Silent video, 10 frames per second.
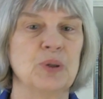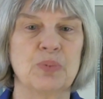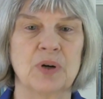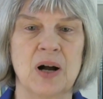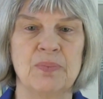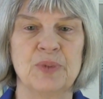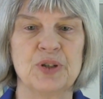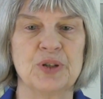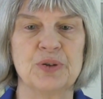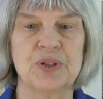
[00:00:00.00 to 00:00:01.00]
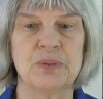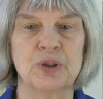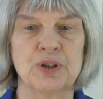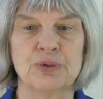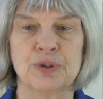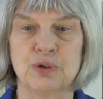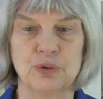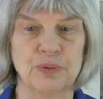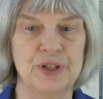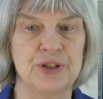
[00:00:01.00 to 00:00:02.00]
a problem is too similar to an old
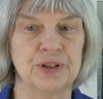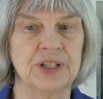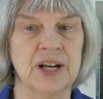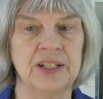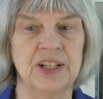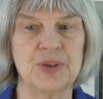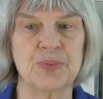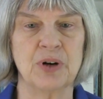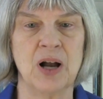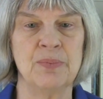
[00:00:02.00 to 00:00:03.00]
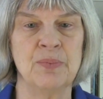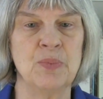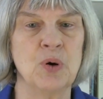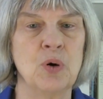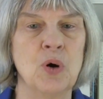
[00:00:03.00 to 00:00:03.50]
regional contest problem,